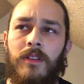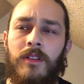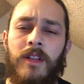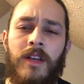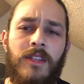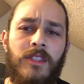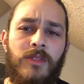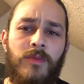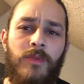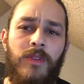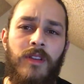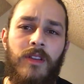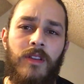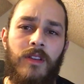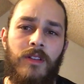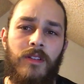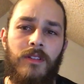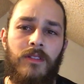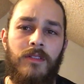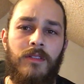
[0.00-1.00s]
last
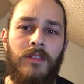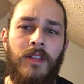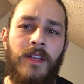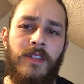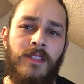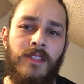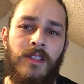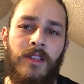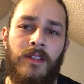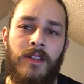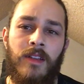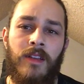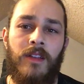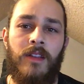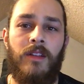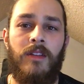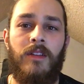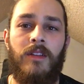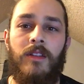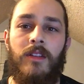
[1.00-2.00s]
Sunday,
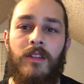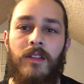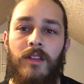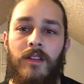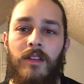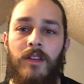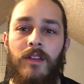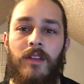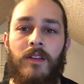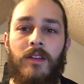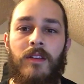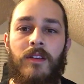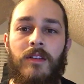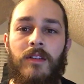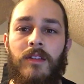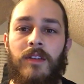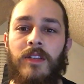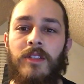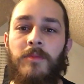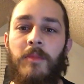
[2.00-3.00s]

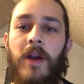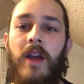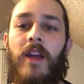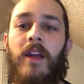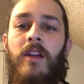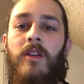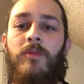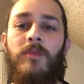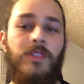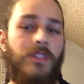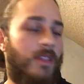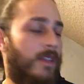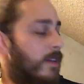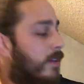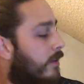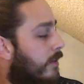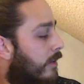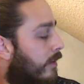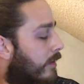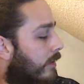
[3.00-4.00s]
because my hair was
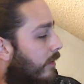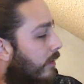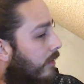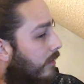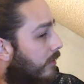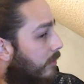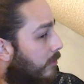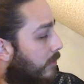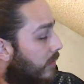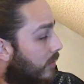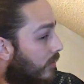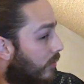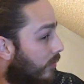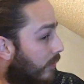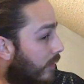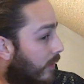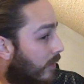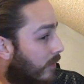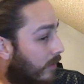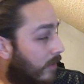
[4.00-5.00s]
getting, let me show
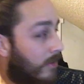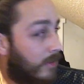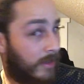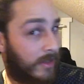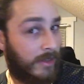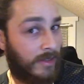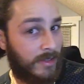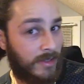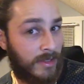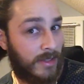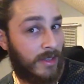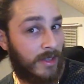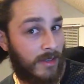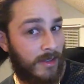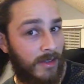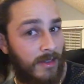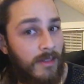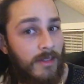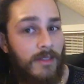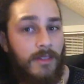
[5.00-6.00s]
you how long it is now.